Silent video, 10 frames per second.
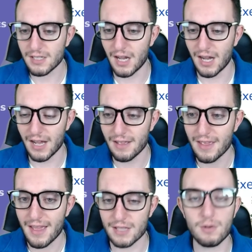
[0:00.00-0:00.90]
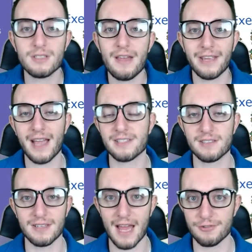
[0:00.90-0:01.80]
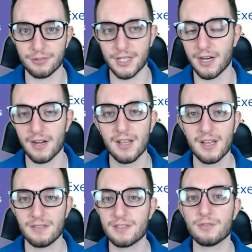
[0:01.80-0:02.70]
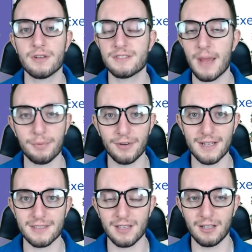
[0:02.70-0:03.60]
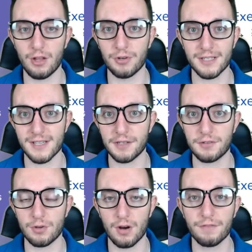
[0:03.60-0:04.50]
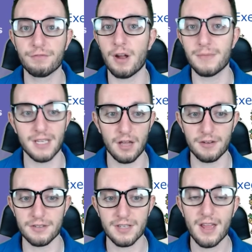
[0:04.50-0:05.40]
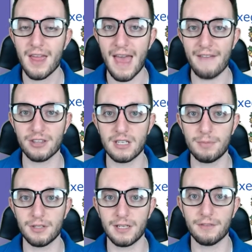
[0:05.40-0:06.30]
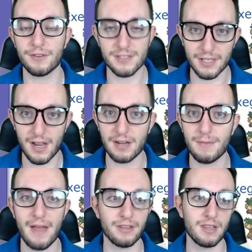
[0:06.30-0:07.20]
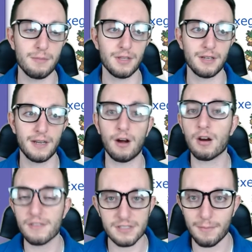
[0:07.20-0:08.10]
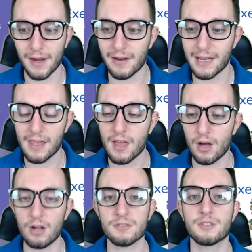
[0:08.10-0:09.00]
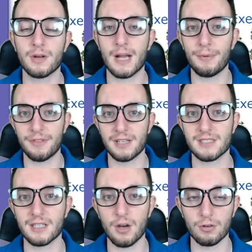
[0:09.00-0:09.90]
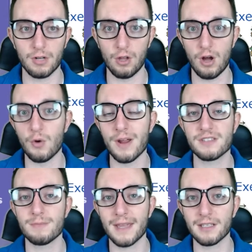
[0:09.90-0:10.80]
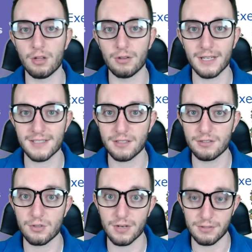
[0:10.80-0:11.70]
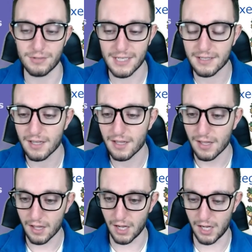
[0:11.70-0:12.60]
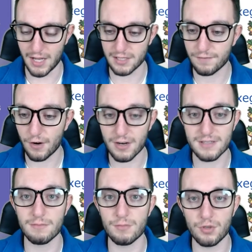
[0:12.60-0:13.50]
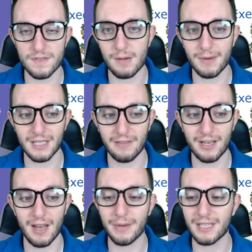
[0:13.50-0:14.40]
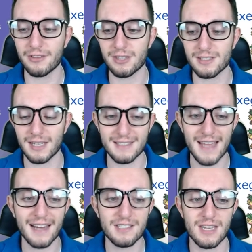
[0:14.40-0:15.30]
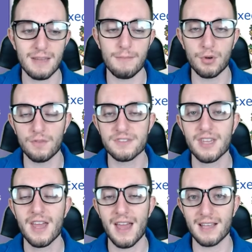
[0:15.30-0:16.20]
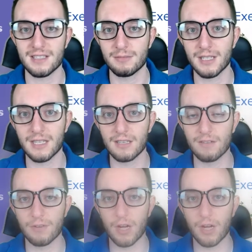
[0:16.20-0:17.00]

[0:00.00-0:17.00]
as well as having access to Natural Cure. This sort of separates Alolan Exeggutor from the others, having the ability to frisk an item, having the ability to harvest a berry, also a couple things that go a long ways to make Alolan Exeggutor unique. As far as the moves that I'm going to give it the exact same moves as I'm going to give